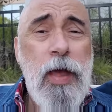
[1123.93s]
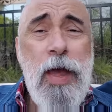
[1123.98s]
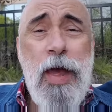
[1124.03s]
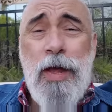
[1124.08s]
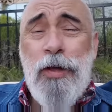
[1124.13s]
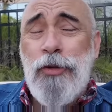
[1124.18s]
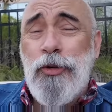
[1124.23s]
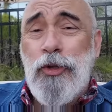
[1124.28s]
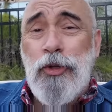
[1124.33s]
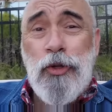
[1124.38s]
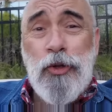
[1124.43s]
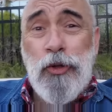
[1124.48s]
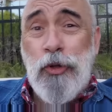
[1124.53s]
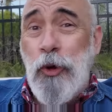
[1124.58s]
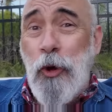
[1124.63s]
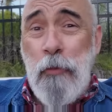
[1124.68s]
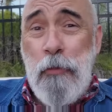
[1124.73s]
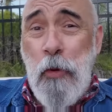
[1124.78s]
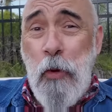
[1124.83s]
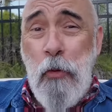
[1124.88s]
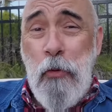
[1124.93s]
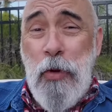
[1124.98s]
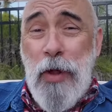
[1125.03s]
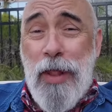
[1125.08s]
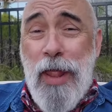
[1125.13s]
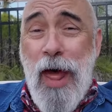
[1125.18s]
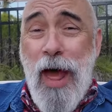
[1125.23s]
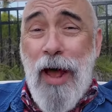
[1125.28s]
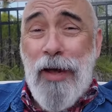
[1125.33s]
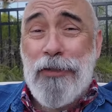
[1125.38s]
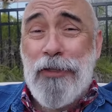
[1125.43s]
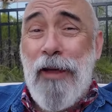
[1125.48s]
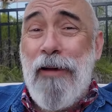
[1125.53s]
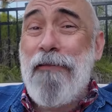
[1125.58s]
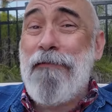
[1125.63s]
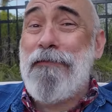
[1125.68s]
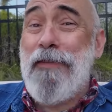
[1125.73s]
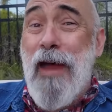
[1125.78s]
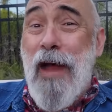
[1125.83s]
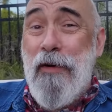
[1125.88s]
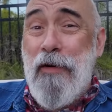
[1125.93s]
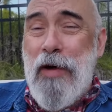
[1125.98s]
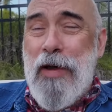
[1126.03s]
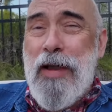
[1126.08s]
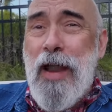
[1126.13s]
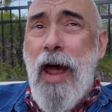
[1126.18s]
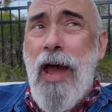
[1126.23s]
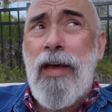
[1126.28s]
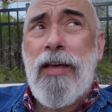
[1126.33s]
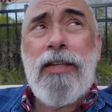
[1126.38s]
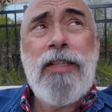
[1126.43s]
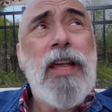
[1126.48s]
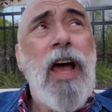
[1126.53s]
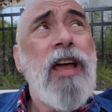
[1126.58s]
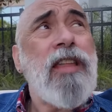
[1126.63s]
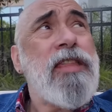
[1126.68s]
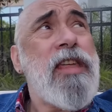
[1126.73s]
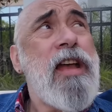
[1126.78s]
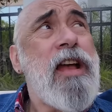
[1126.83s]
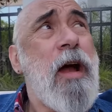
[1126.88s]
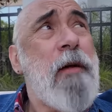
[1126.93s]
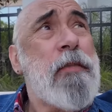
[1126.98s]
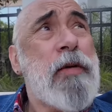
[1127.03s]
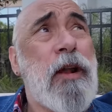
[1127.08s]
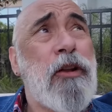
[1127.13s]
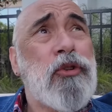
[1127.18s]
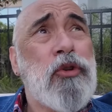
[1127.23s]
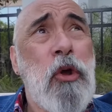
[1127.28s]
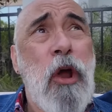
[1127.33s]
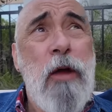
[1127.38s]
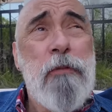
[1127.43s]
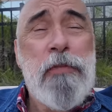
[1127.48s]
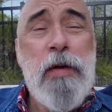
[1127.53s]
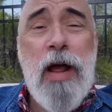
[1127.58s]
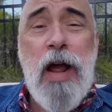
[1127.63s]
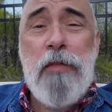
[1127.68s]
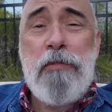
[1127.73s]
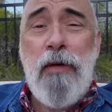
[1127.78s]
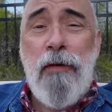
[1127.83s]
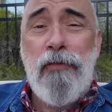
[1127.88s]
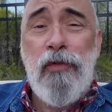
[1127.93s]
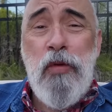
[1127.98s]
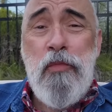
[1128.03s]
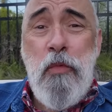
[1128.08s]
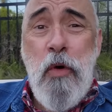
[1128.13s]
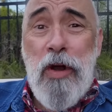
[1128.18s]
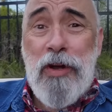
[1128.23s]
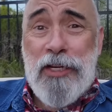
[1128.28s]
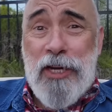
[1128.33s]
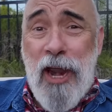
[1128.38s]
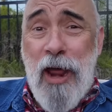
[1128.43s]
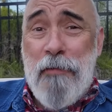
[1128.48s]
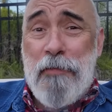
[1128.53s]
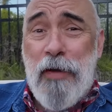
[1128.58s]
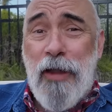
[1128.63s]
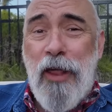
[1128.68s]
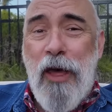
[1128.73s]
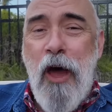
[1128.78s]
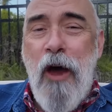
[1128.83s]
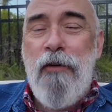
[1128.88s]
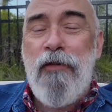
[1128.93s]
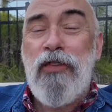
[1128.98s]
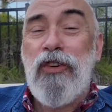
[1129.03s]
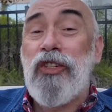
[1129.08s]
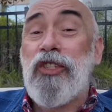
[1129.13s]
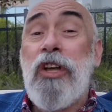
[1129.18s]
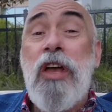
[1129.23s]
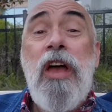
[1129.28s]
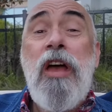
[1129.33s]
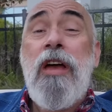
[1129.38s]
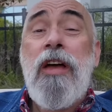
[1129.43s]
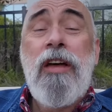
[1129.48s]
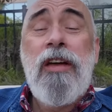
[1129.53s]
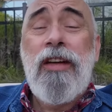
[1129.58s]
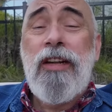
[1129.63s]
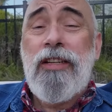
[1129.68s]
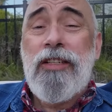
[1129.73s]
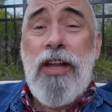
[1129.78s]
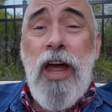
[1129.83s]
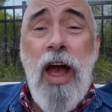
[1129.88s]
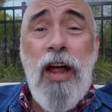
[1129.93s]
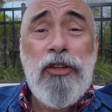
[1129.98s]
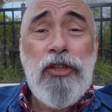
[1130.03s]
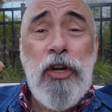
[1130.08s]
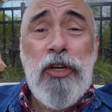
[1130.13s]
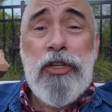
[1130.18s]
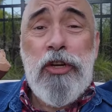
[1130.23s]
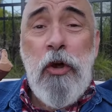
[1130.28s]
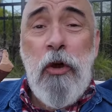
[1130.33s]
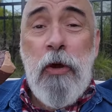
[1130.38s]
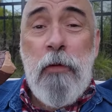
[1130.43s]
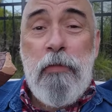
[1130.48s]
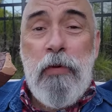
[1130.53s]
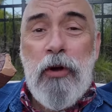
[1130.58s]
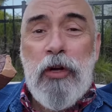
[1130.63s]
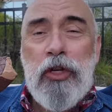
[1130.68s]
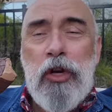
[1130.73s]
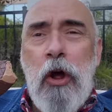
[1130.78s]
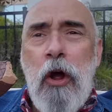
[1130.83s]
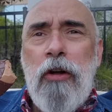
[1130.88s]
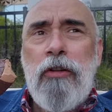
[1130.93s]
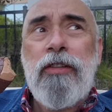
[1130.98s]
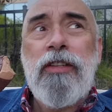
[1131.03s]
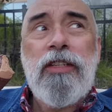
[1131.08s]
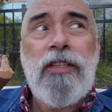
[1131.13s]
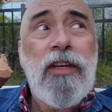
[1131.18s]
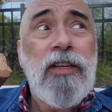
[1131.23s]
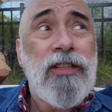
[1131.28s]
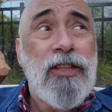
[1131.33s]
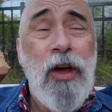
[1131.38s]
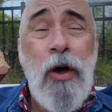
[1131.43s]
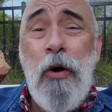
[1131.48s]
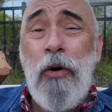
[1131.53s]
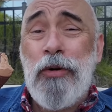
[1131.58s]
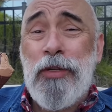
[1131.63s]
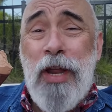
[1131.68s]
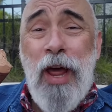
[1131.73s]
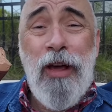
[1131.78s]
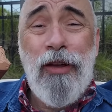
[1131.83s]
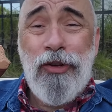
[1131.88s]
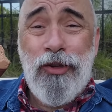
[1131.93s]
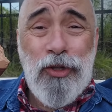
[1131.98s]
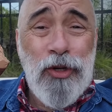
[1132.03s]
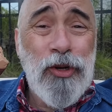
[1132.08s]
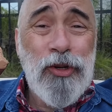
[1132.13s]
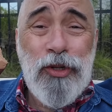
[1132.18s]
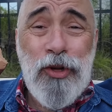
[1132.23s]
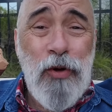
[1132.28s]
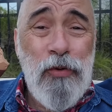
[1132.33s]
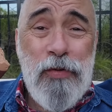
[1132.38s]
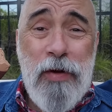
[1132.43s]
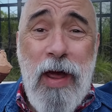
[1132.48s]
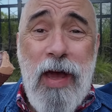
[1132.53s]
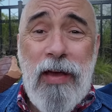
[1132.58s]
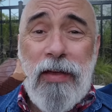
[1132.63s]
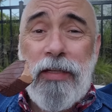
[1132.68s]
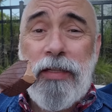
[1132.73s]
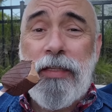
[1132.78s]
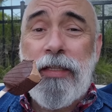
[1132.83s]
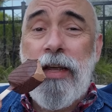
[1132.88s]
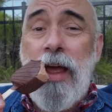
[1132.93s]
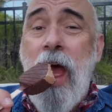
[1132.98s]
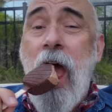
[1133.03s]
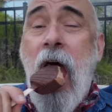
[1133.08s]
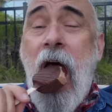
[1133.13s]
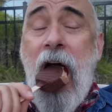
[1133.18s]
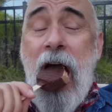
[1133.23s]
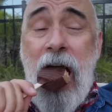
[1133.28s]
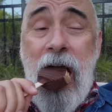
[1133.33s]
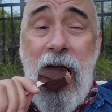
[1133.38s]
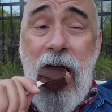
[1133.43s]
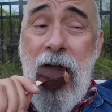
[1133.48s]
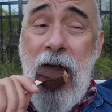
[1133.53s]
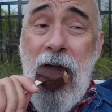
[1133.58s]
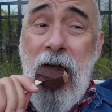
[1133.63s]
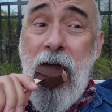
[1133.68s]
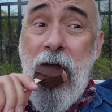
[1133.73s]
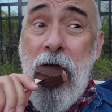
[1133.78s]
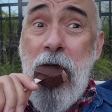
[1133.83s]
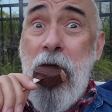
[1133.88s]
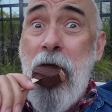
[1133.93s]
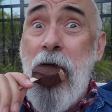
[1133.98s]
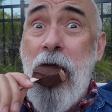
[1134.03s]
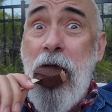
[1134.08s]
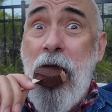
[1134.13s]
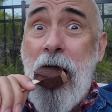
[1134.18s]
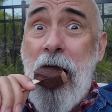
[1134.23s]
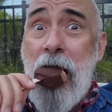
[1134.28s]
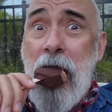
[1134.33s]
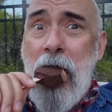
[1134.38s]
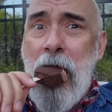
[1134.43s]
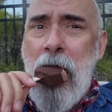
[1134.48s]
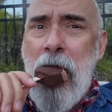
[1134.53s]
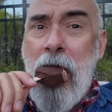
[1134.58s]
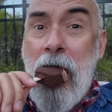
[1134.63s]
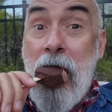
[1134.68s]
It's super relaxing, very nice. I think I'm going to try and pick up a few more Tampa layovers, not just to go to Busch Gardens, because the hotel is just so nice. So good.